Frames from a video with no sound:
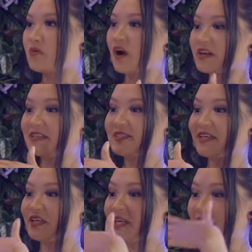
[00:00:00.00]
I can
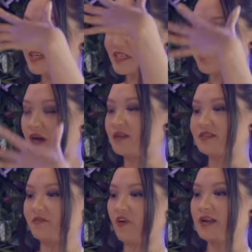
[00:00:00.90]
see a naked
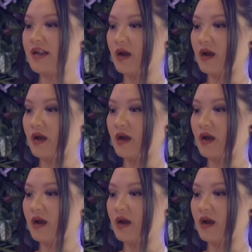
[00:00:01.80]
person right